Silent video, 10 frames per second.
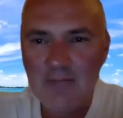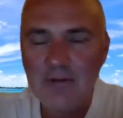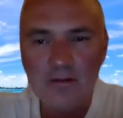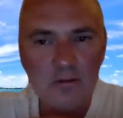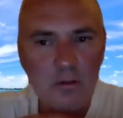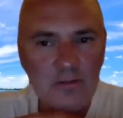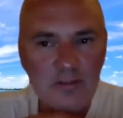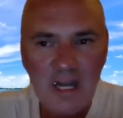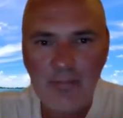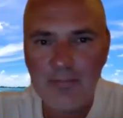There's no
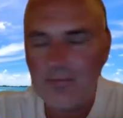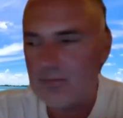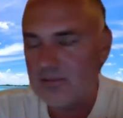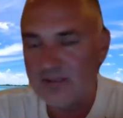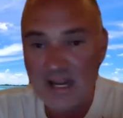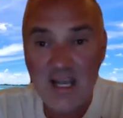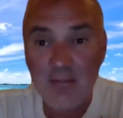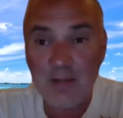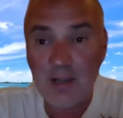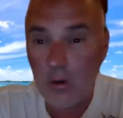setup setting up
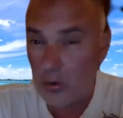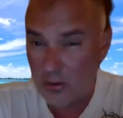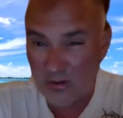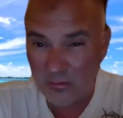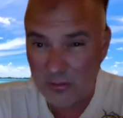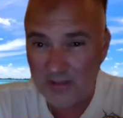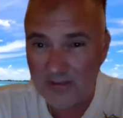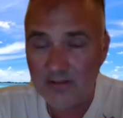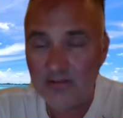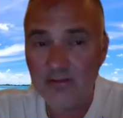like
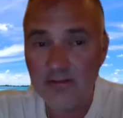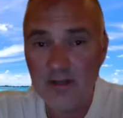autoresponders.